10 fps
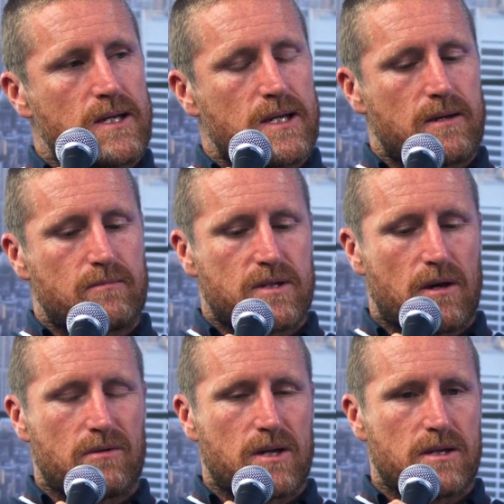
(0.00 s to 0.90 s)

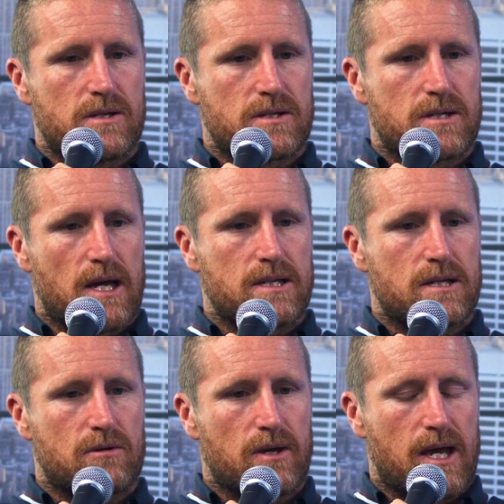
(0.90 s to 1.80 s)
So it just takes
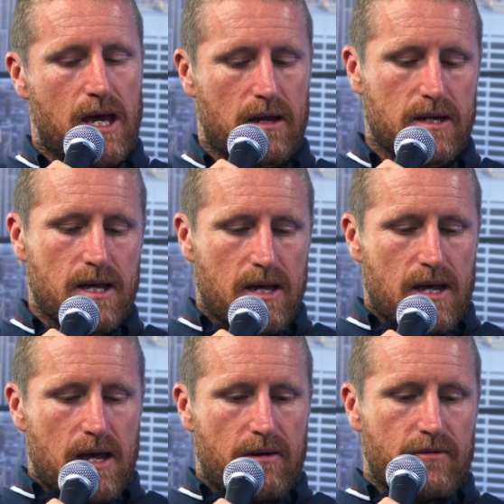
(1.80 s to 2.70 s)
into account
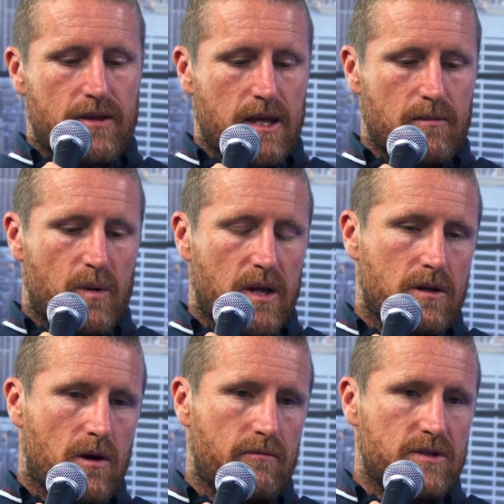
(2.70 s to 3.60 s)
everything.
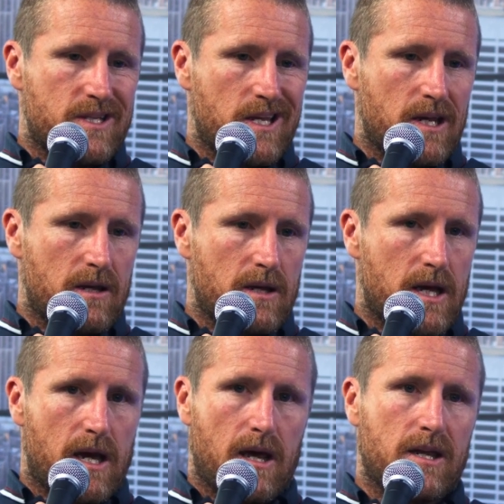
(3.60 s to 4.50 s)
But obviously,
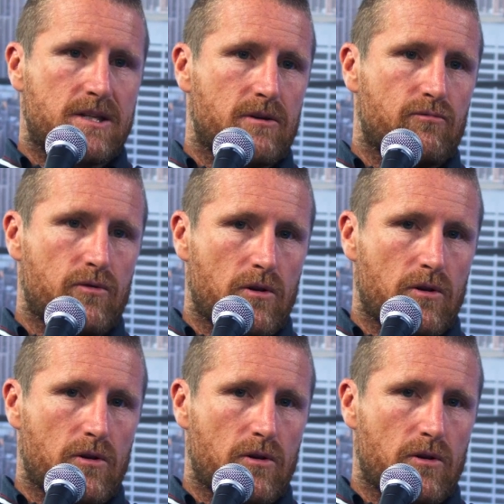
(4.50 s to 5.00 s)
it's a